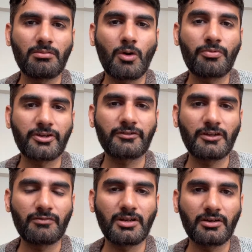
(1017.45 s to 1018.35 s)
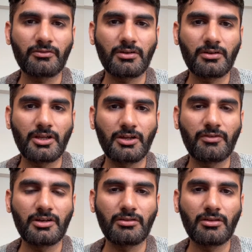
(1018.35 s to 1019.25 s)
obstructive lung
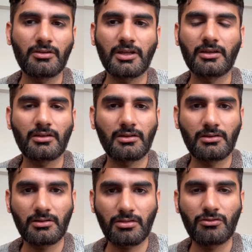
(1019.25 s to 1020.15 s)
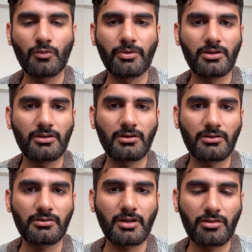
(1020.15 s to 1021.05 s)
airway disease like COPD
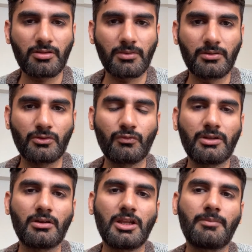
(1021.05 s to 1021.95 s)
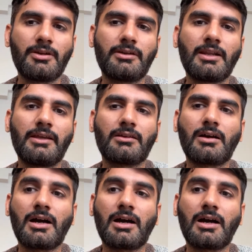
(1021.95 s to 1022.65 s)
or asthma. You will label it like